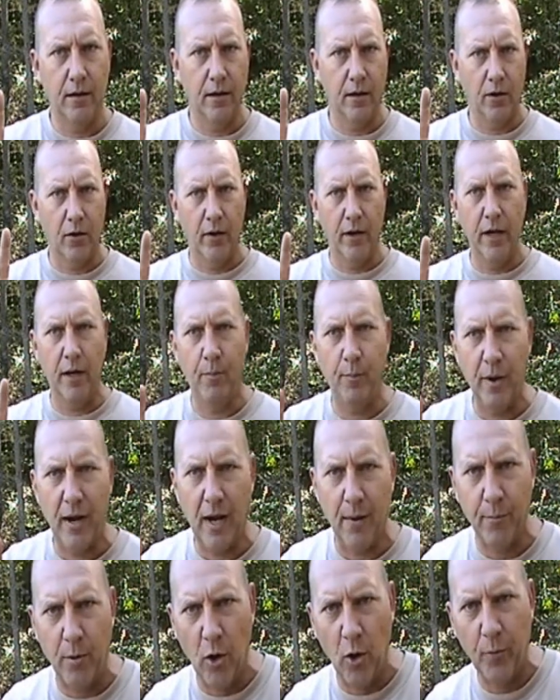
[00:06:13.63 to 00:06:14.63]
they'll go ahead and
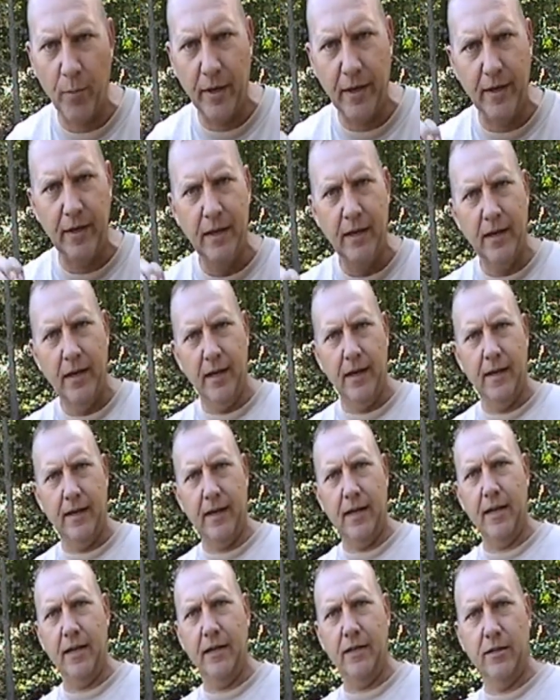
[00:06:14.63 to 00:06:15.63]
pop open,
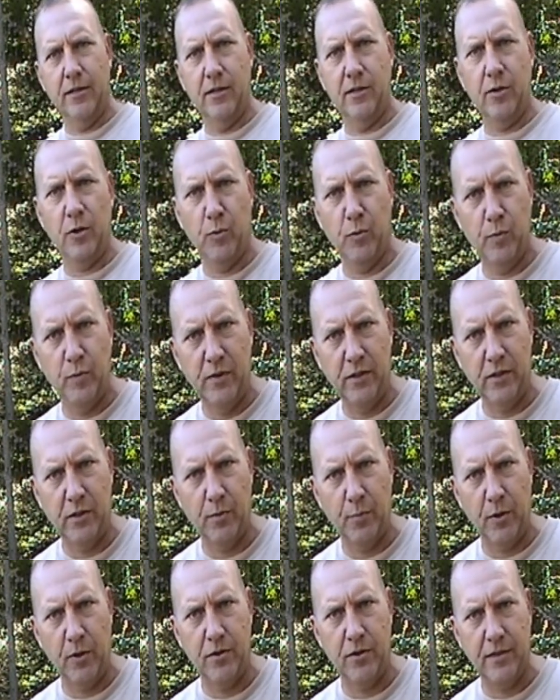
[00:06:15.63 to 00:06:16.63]
and that dis
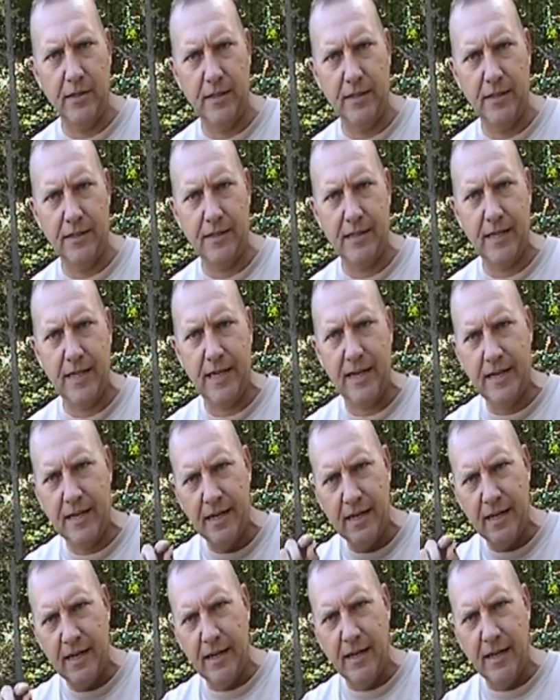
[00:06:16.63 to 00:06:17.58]
disperses the seed,